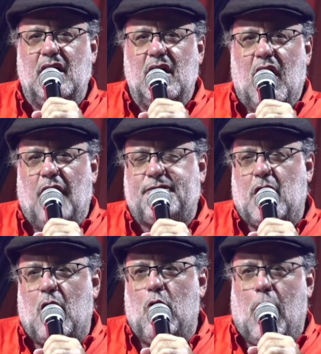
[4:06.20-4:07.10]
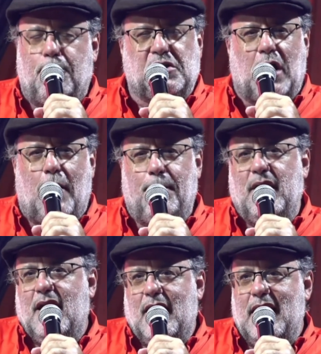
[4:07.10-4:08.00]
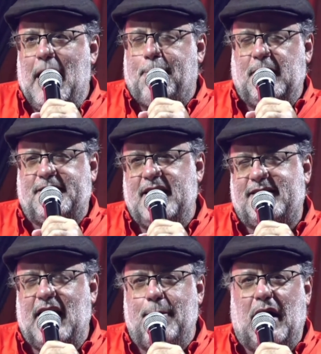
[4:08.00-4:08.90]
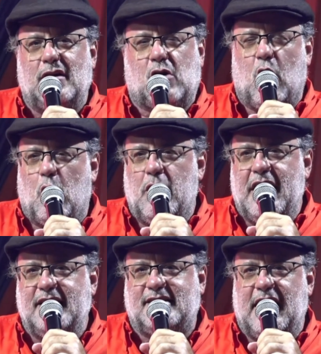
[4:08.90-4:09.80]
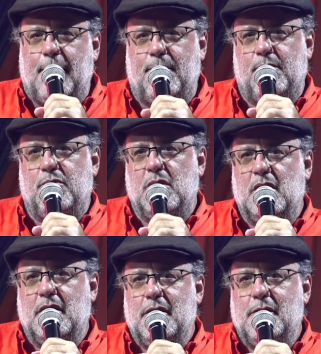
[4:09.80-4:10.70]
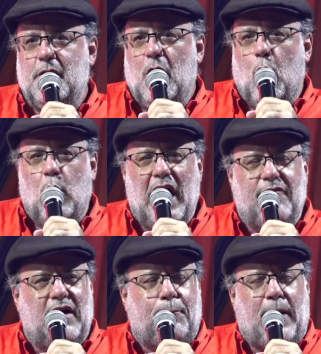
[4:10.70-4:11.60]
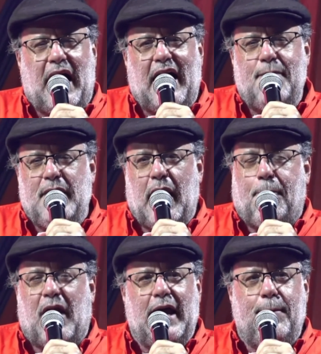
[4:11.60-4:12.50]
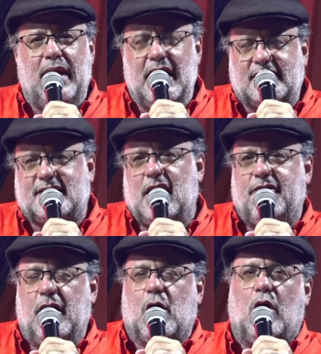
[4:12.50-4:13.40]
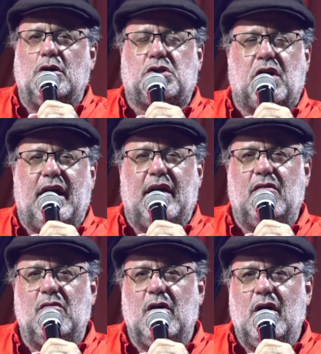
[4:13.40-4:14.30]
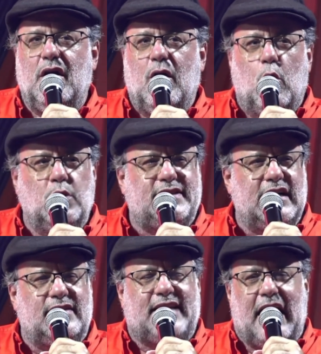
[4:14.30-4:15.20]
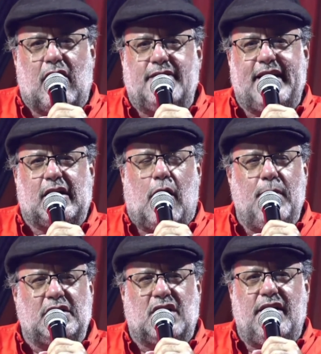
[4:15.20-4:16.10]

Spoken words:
of corruption, nepotism, and cronyism. We have a prime minister of the country whose integrity commission